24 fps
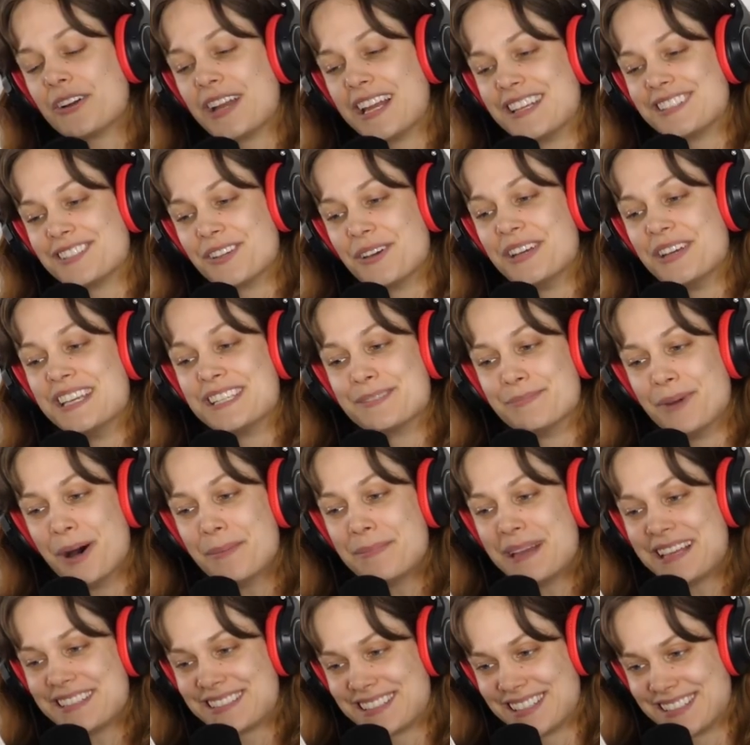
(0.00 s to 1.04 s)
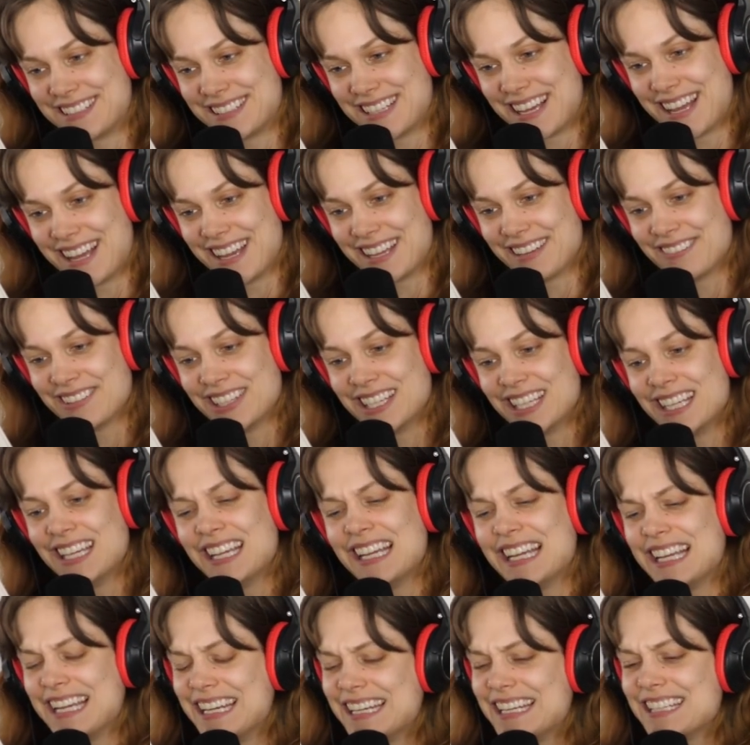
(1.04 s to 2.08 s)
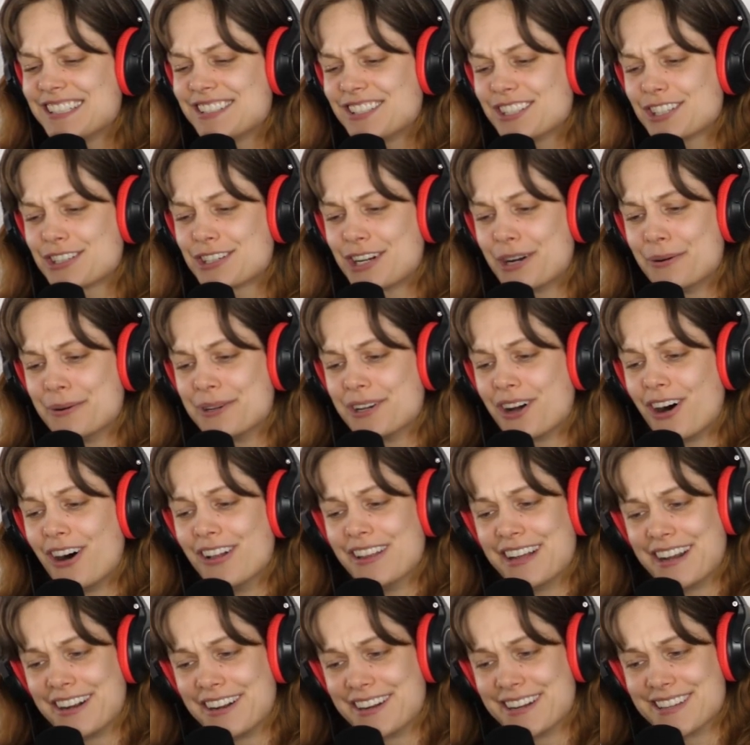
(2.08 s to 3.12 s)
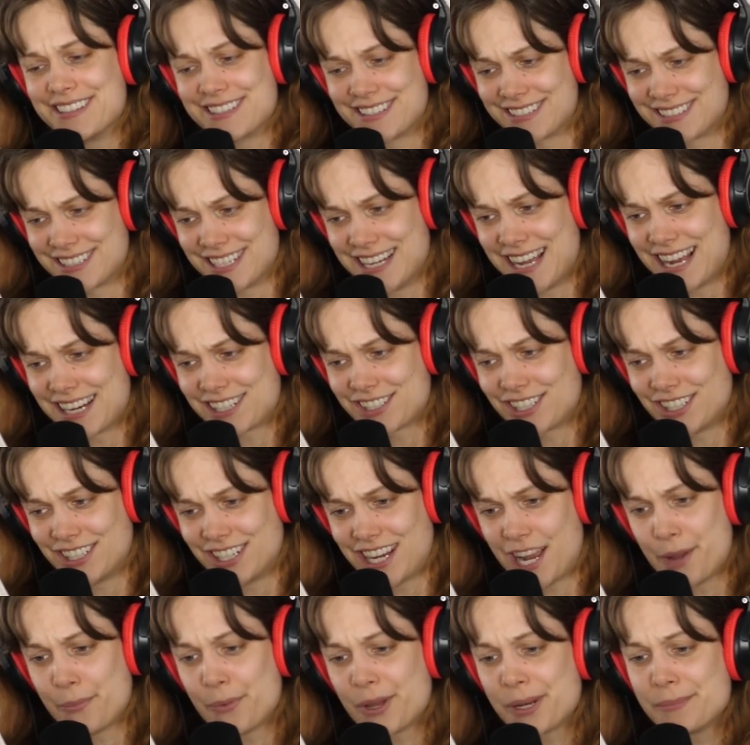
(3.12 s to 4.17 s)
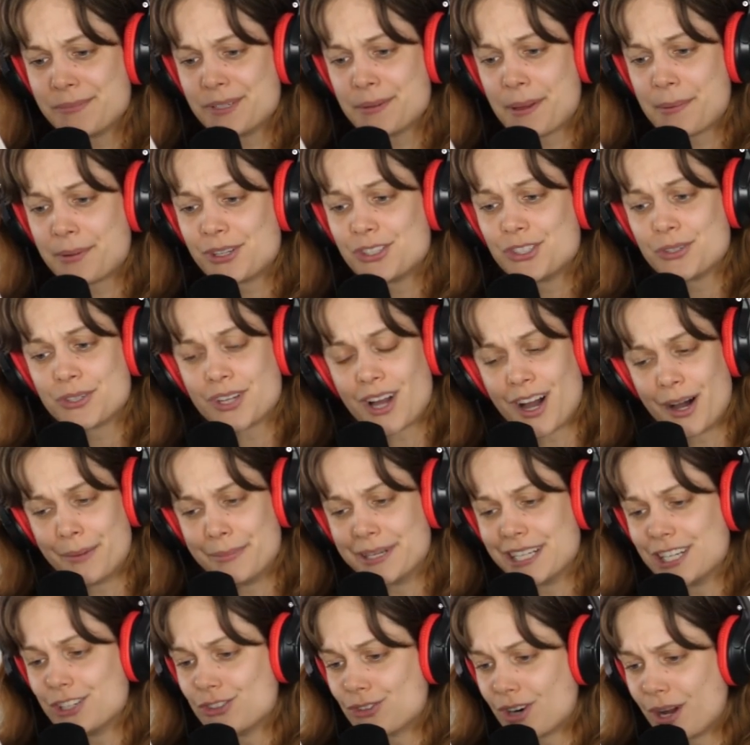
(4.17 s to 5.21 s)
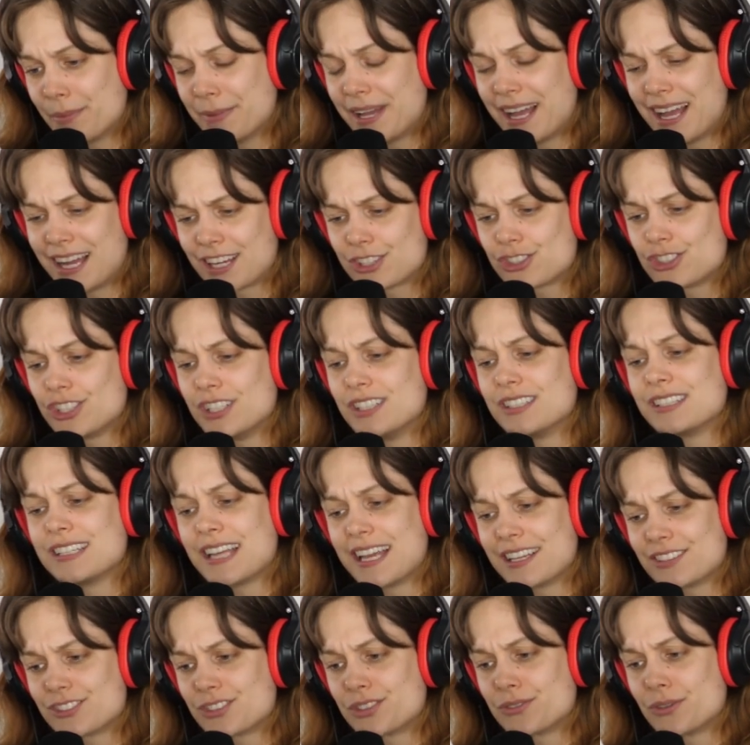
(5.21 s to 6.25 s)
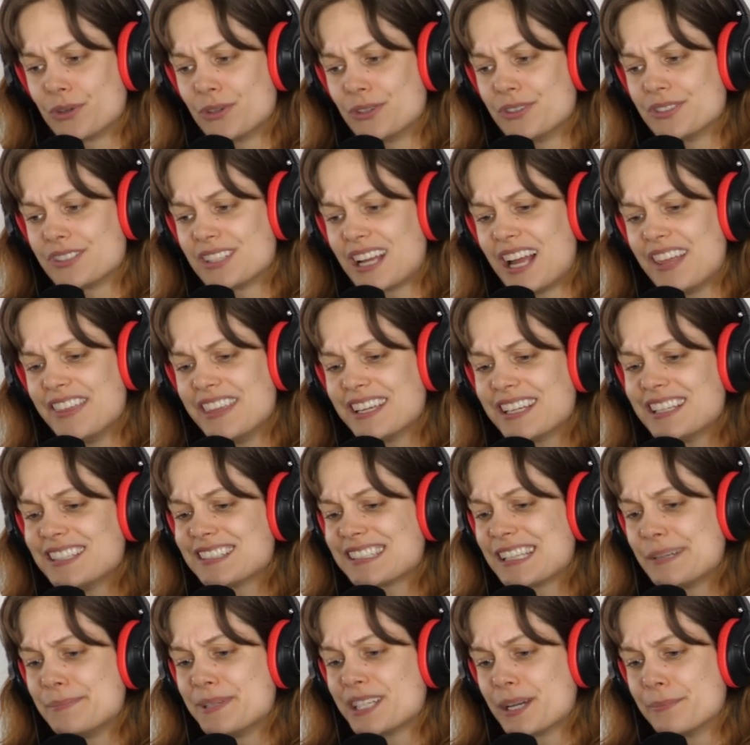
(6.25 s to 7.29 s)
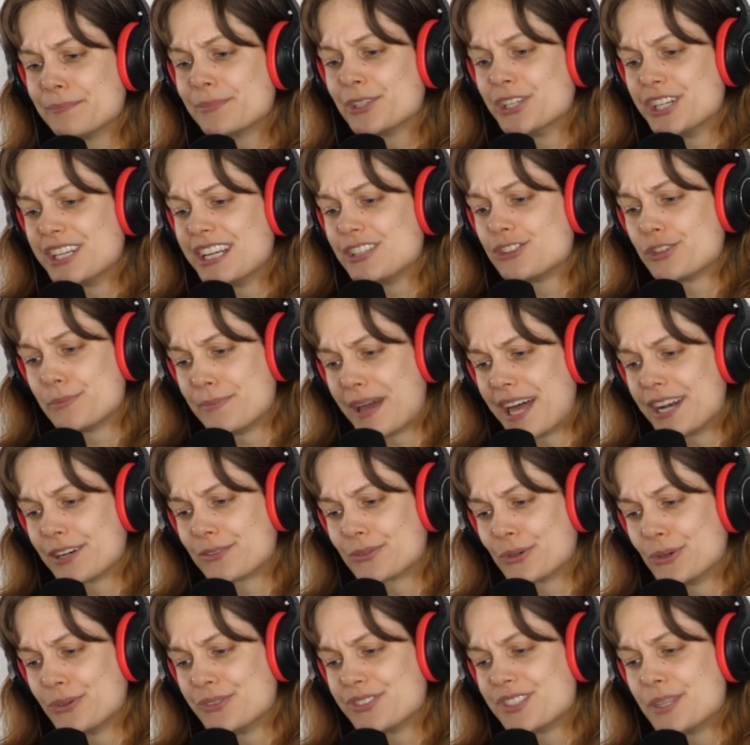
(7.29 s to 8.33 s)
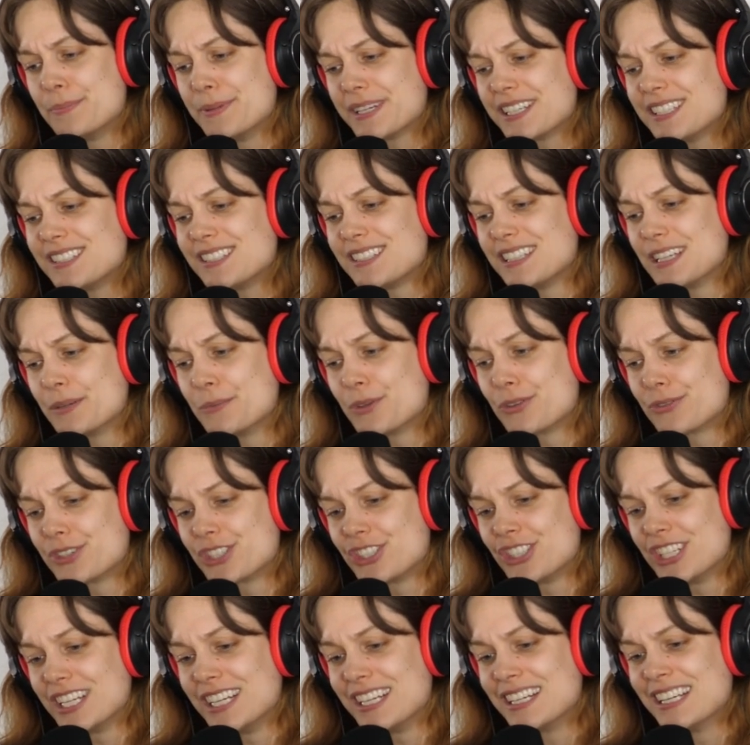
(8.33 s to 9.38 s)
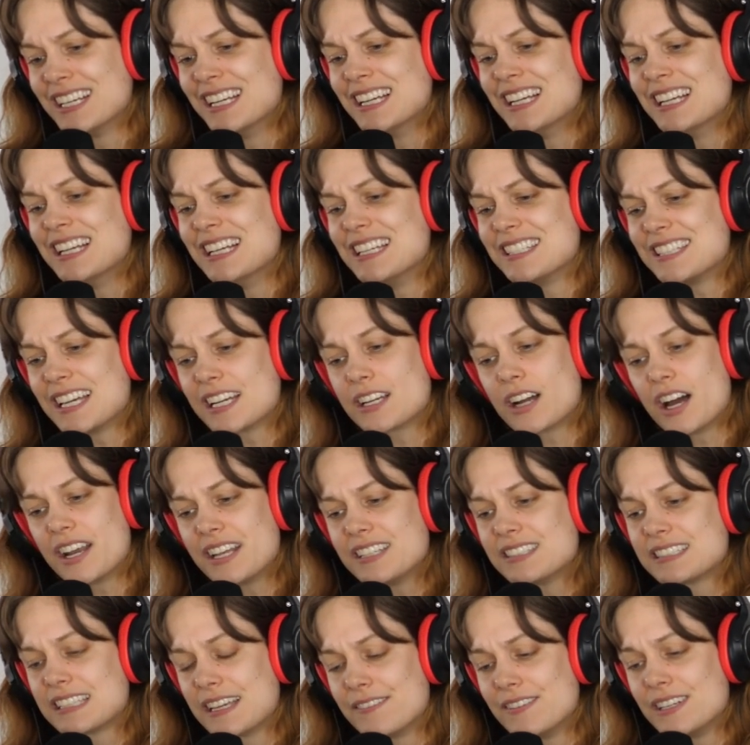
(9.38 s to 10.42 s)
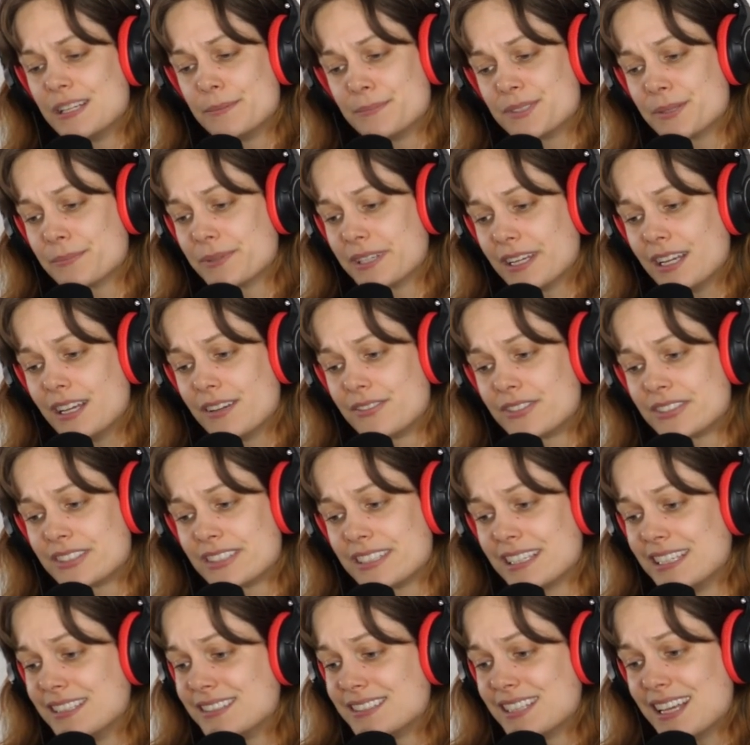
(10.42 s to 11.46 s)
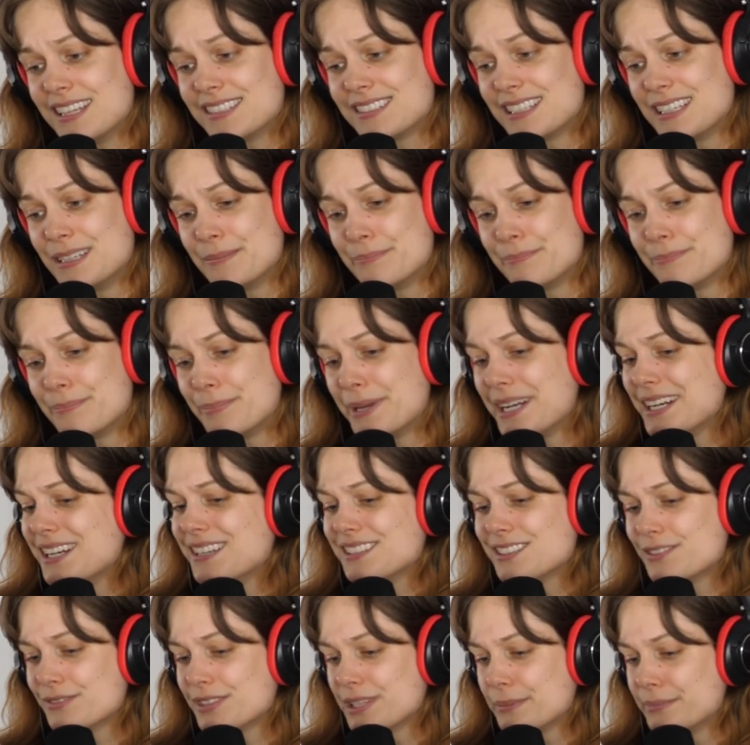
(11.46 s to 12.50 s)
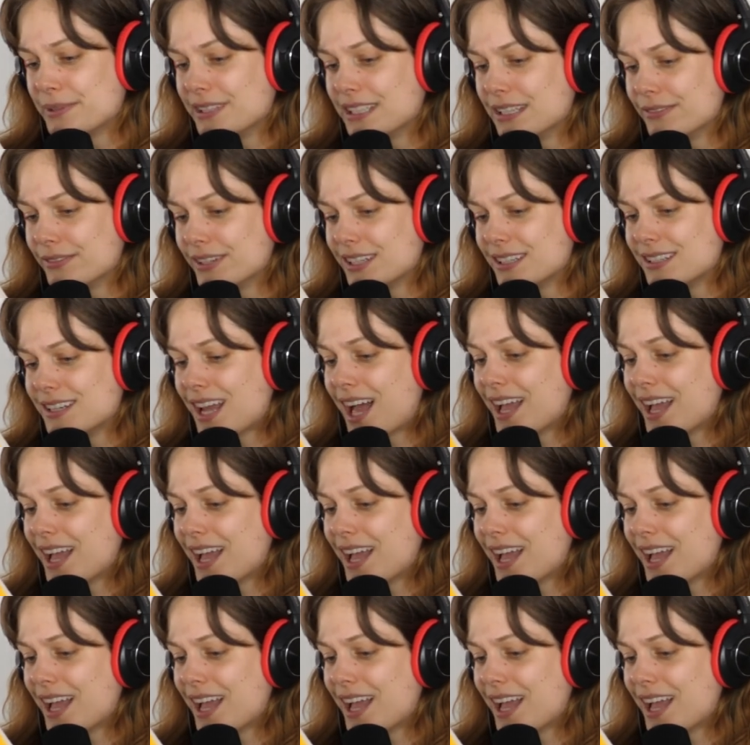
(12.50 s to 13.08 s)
Okay, so his mom has to say he needs to grow in all areas as an actor. I want him to be able to do comedy, drama, action, gangster roles. I think he's going to become good at dramatic roles. The biggest thing with Rashid is that God has given him some gifts. He says it, but he doesn't really believe it.